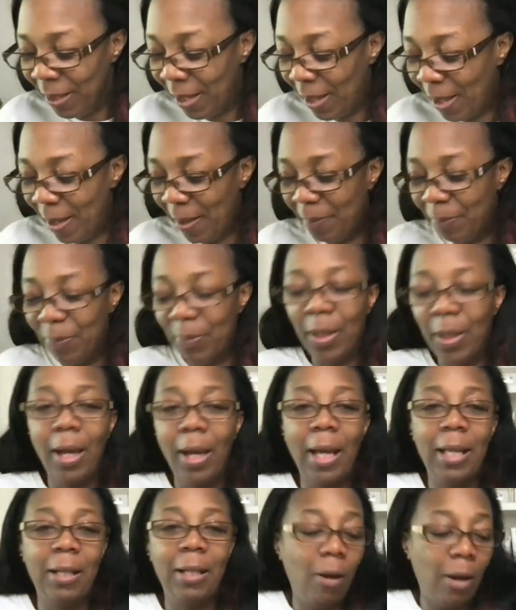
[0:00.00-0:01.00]
Um,
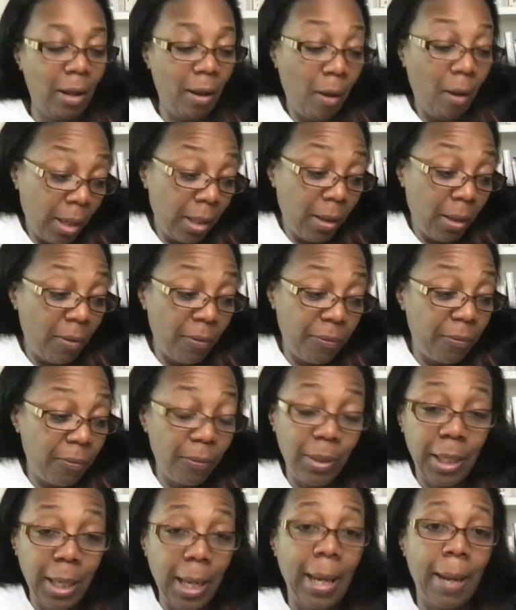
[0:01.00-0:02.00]
and I, I
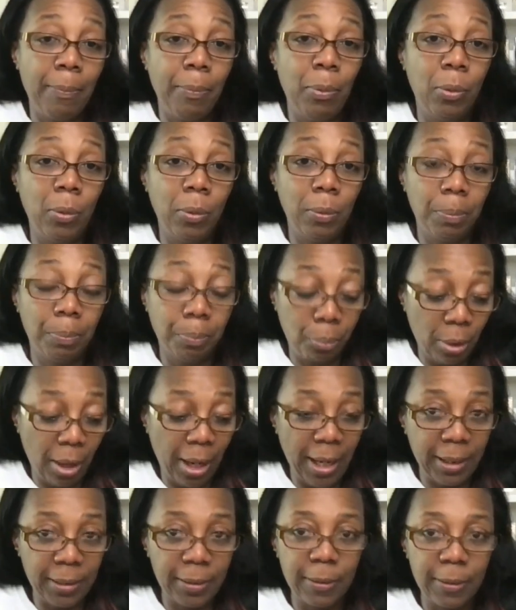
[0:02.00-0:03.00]
love the Apple
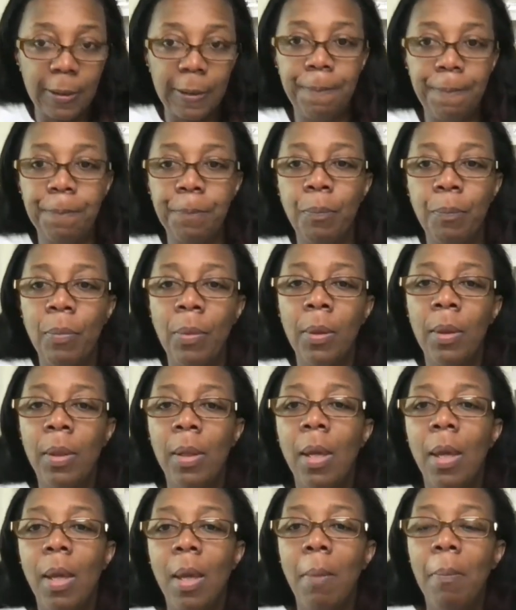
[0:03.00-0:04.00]
brand.
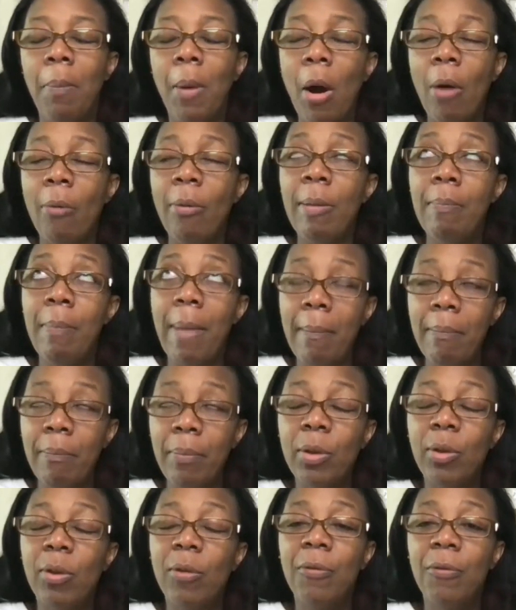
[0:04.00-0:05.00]
But I
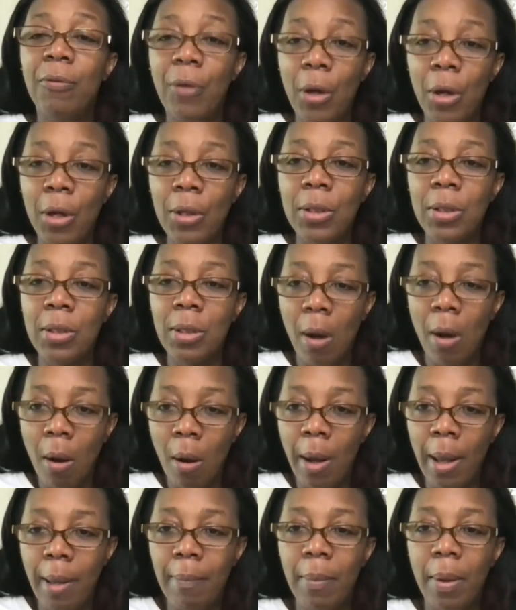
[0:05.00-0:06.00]
remembered the first
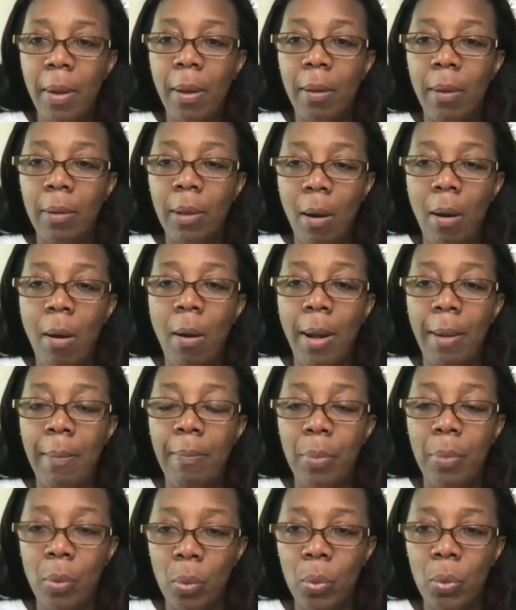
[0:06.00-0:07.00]
time that I
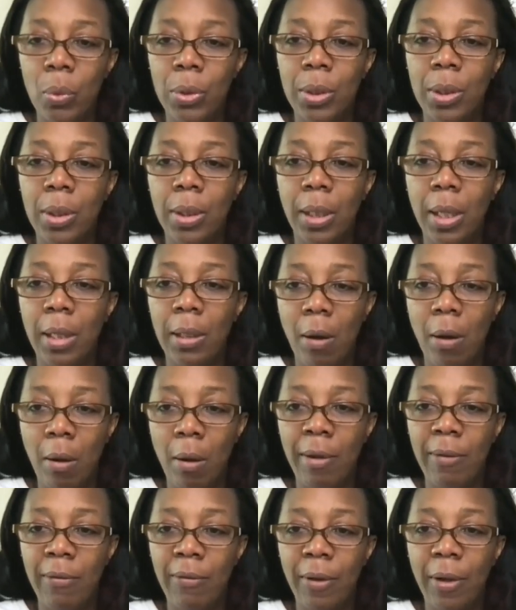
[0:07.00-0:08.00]
bought an
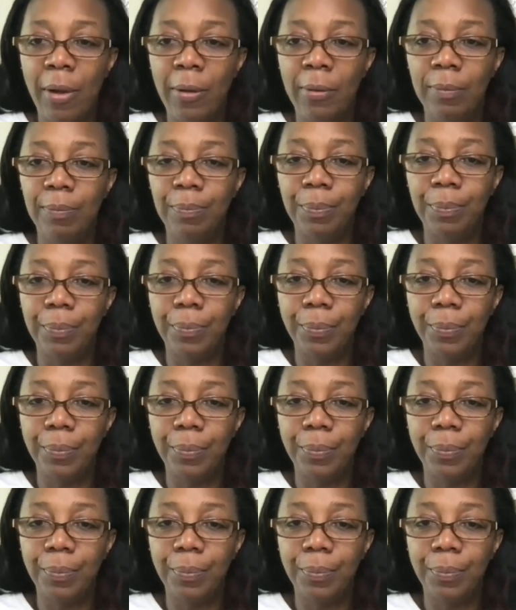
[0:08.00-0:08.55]
iPhone.